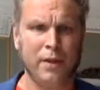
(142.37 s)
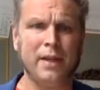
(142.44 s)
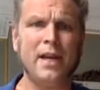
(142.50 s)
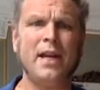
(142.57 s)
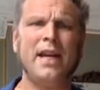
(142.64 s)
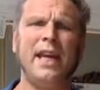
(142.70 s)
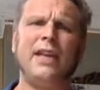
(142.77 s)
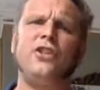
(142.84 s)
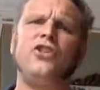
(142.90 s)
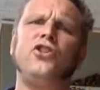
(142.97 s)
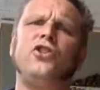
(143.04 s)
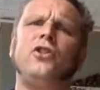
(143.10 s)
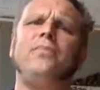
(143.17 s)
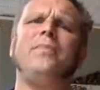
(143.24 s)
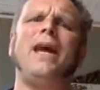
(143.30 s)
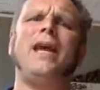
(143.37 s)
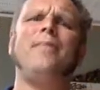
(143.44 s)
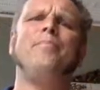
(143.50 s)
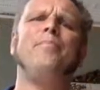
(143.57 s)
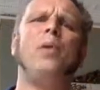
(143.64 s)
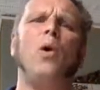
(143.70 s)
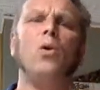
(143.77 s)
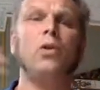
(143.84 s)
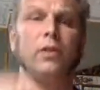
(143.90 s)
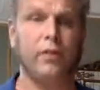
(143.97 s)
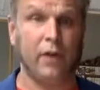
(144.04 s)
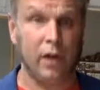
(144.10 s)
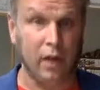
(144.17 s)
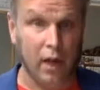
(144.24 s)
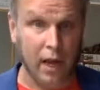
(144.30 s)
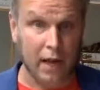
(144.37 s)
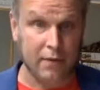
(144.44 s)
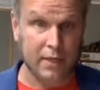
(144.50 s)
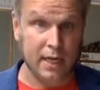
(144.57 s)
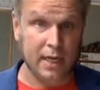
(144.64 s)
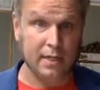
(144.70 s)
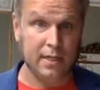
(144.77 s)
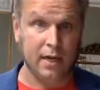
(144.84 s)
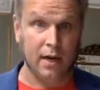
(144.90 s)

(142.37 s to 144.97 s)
It should make both of our lives easier.